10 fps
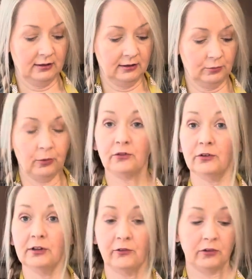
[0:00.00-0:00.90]
wonderful
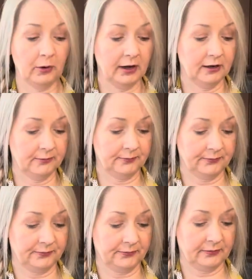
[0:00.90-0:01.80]
loaves of bread.
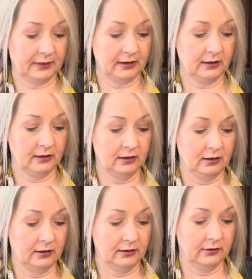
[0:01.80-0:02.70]

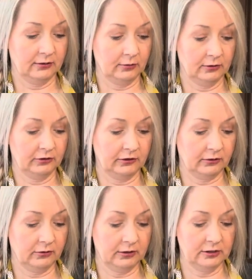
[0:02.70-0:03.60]
So we're just
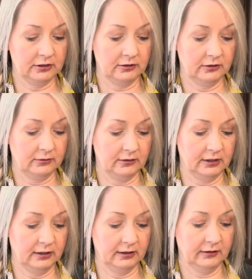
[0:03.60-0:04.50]
going to do
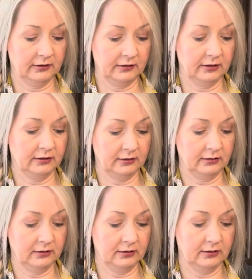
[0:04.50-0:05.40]
this.
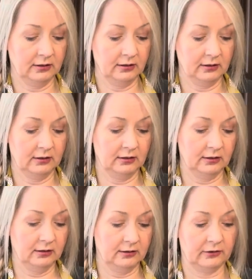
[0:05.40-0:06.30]

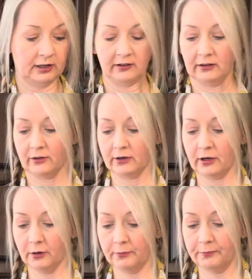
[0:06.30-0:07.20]
So that's another
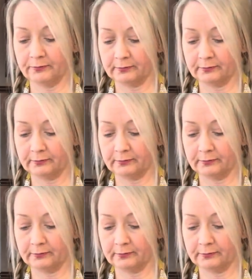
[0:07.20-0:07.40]
cup.